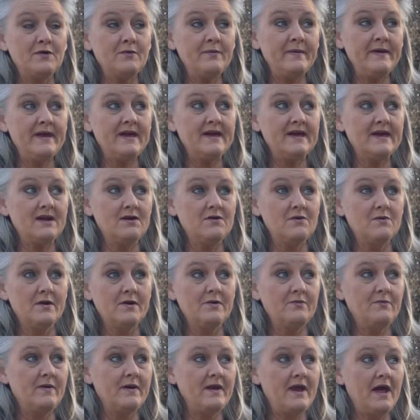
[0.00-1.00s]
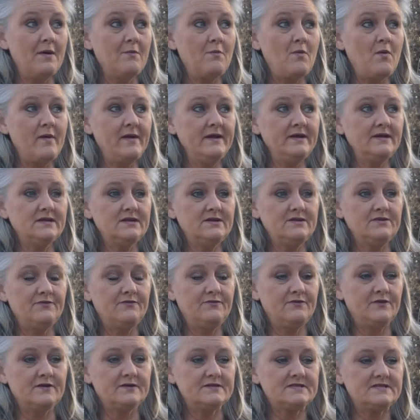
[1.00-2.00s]
we get going, what I'm going to do
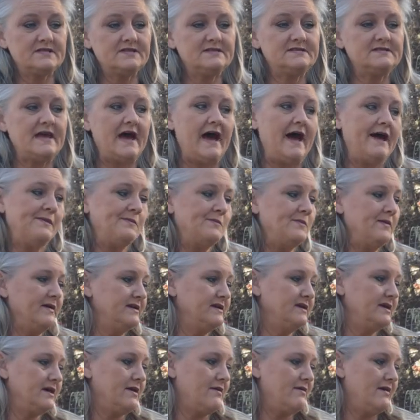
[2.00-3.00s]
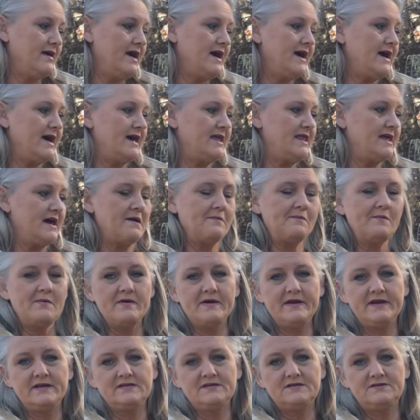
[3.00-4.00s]
first is I'm going to go ahead, I'm
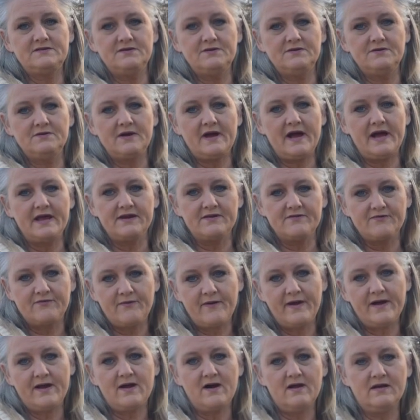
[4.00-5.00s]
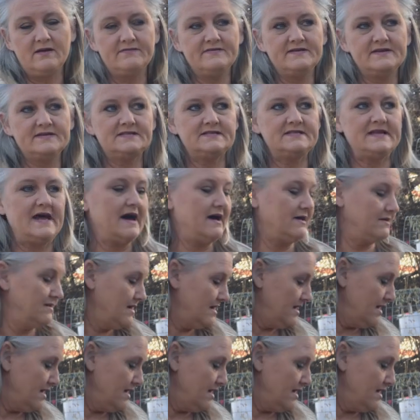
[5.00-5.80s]
going to kind of break all of this down.